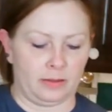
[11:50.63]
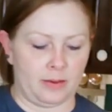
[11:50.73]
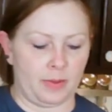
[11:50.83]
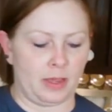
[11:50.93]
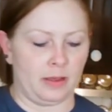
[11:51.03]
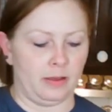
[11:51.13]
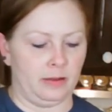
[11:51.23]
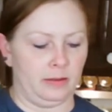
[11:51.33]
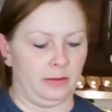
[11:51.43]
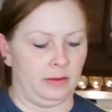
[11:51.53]
Like
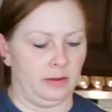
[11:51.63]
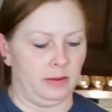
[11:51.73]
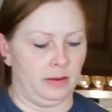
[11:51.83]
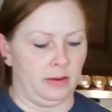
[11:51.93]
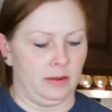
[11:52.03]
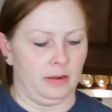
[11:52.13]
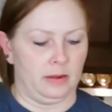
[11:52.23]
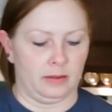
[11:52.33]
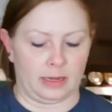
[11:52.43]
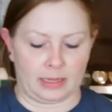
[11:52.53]

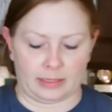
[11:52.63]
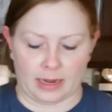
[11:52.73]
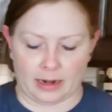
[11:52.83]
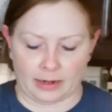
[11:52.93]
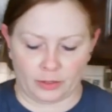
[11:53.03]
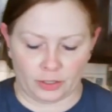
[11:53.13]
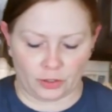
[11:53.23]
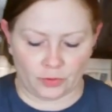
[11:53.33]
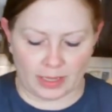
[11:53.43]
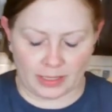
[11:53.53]
I said, I
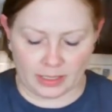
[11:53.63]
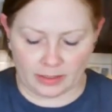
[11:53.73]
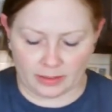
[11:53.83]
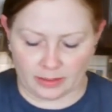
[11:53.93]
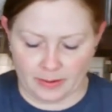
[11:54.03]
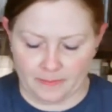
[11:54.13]
just shred this.